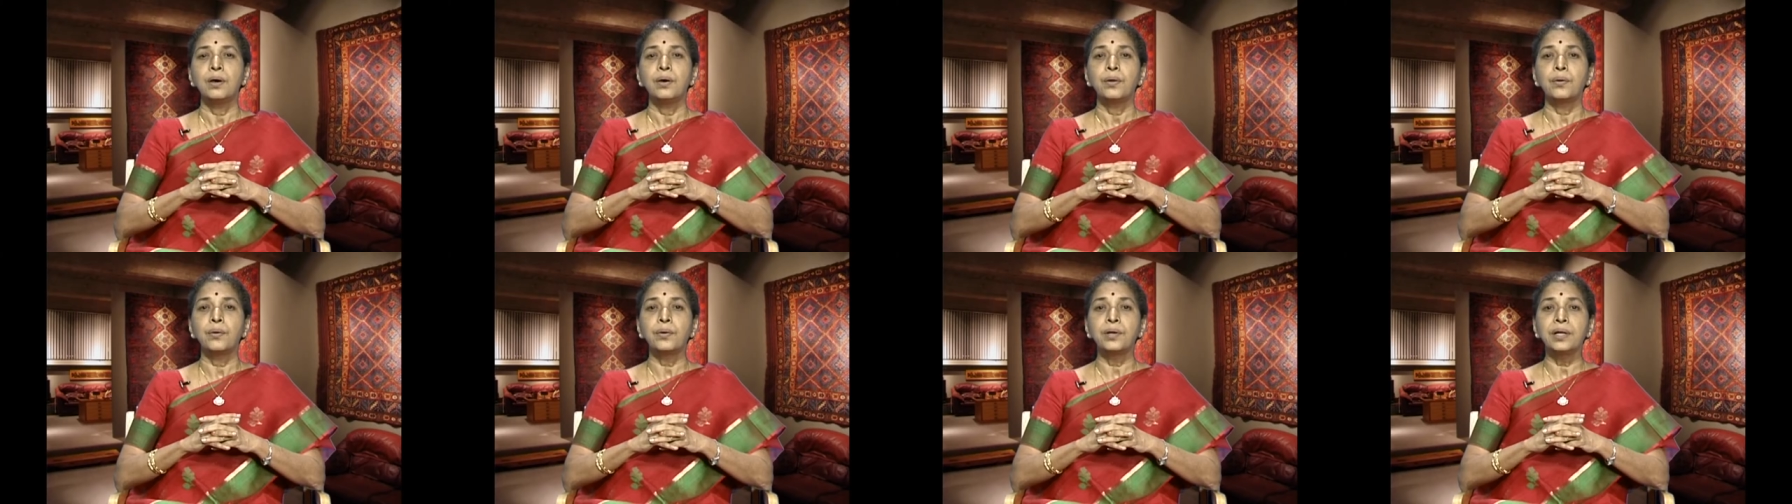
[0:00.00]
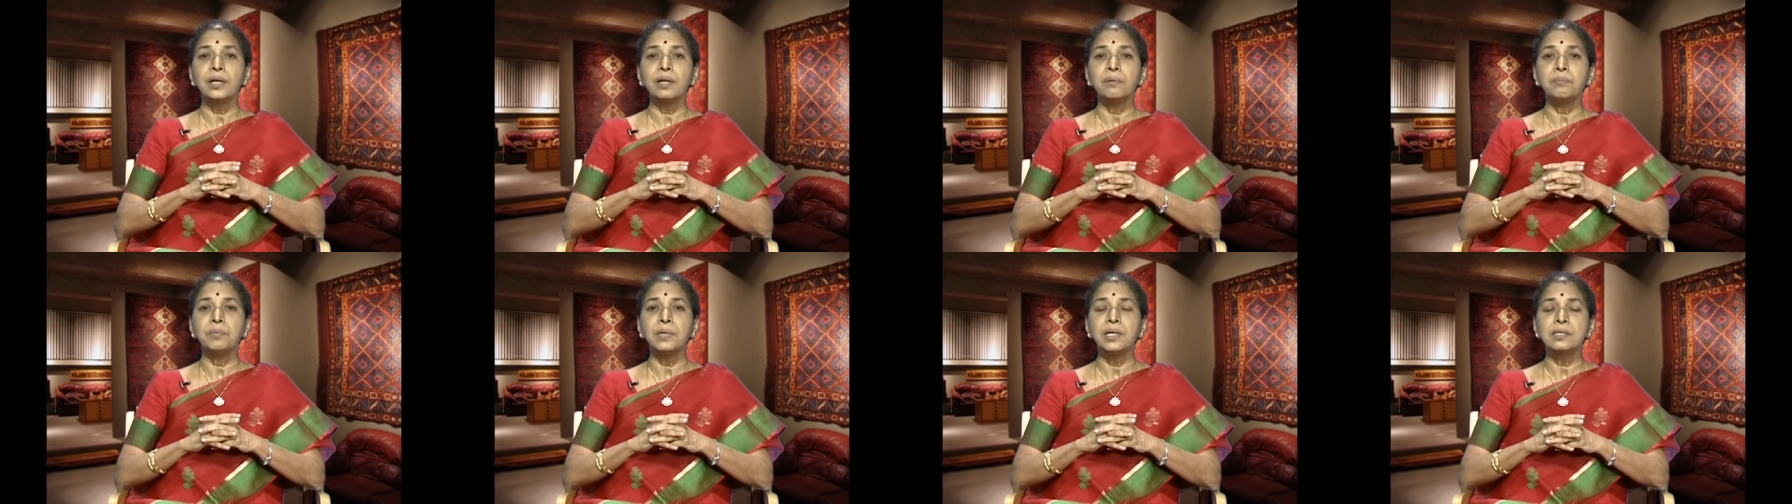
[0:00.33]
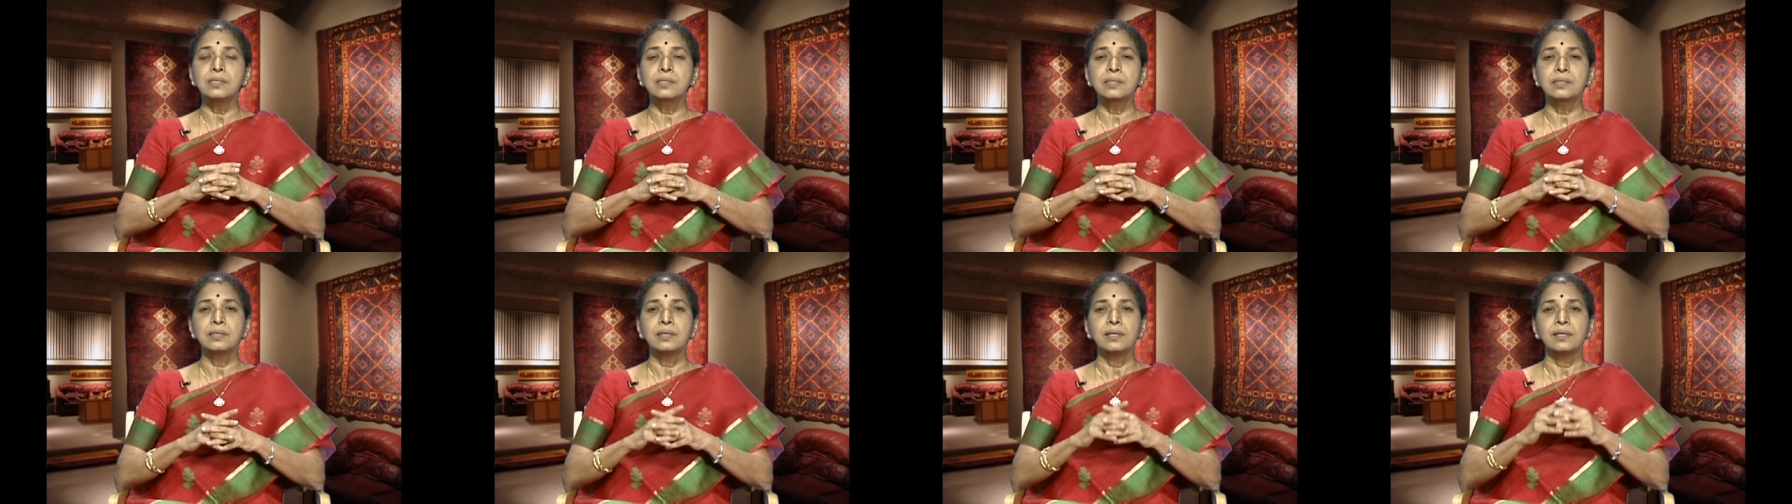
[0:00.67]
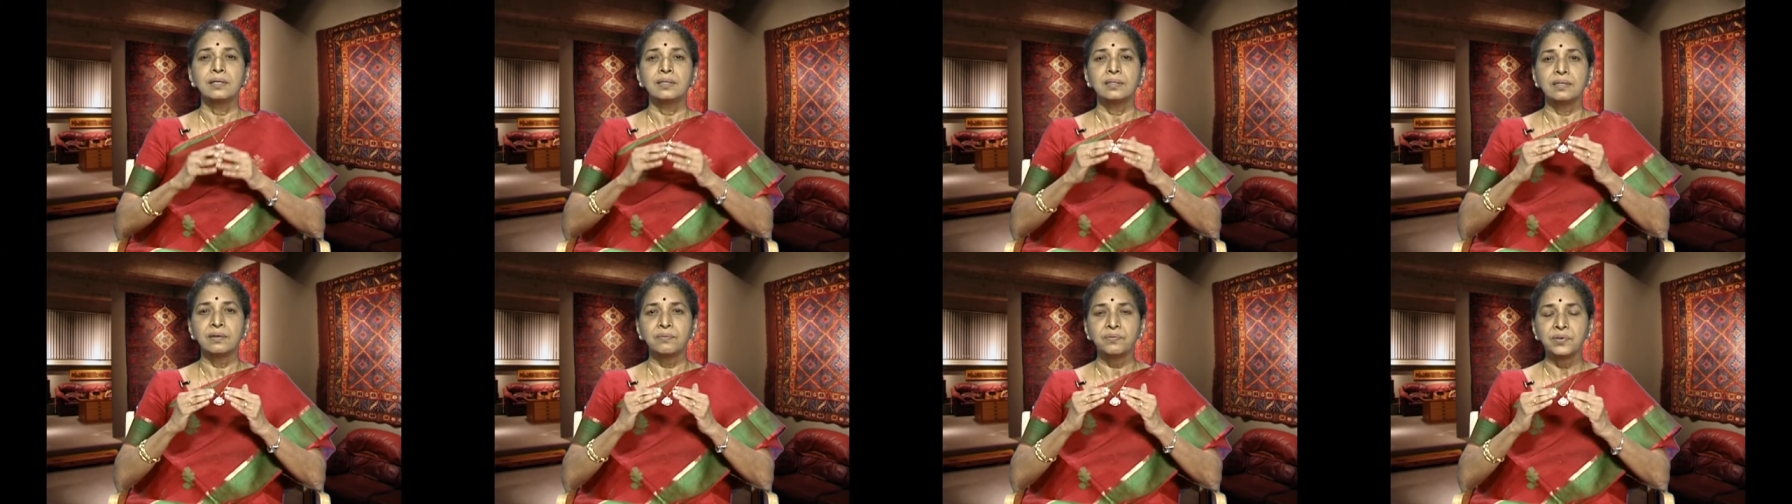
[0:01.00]
Routine means
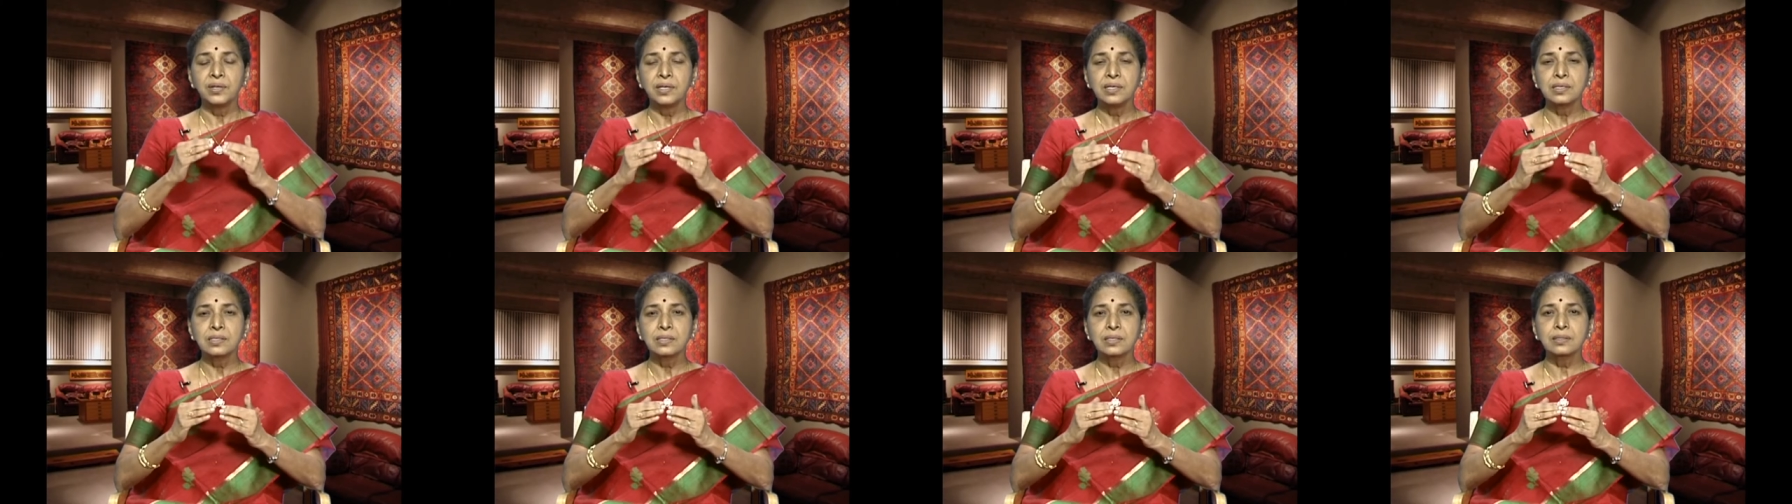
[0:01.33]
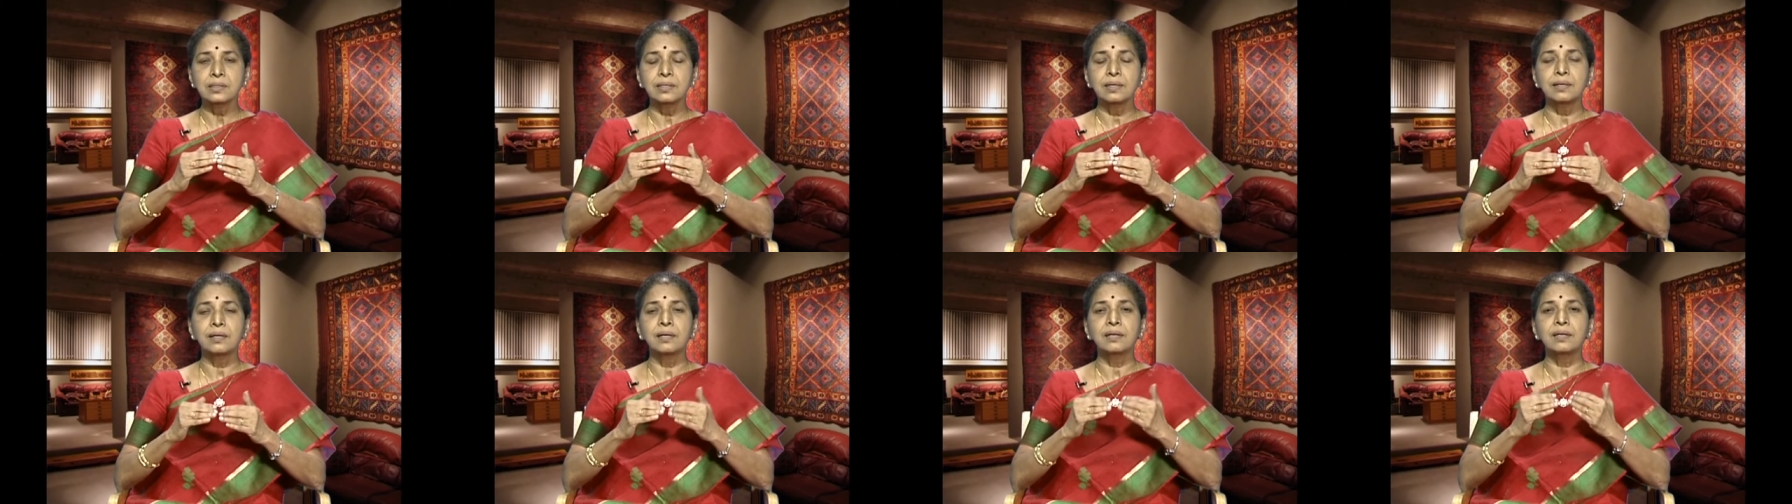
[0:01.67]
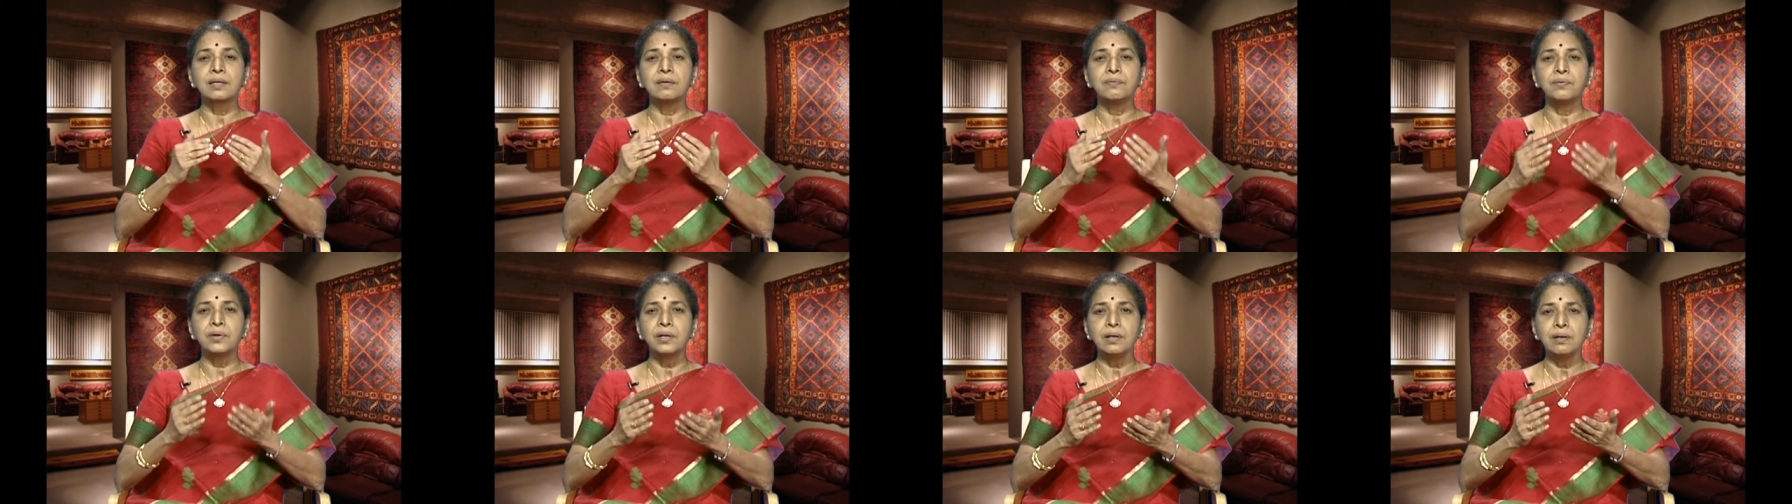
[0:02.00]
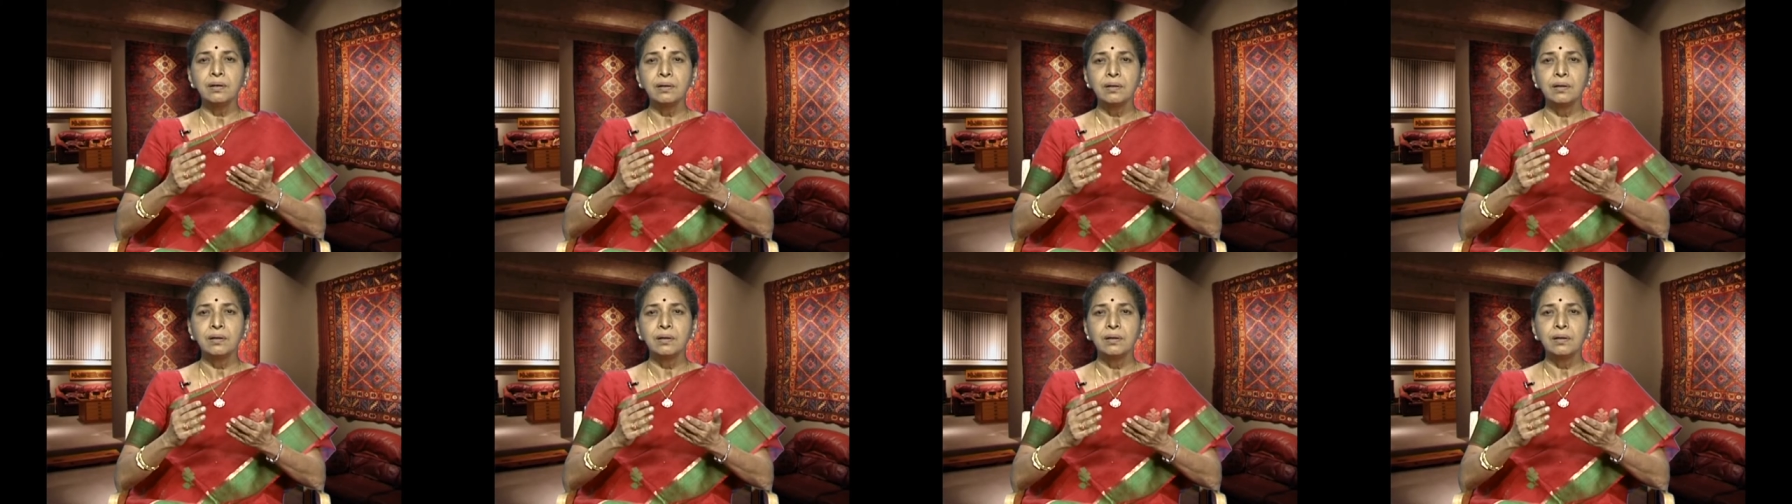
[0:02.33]
the finishes that are given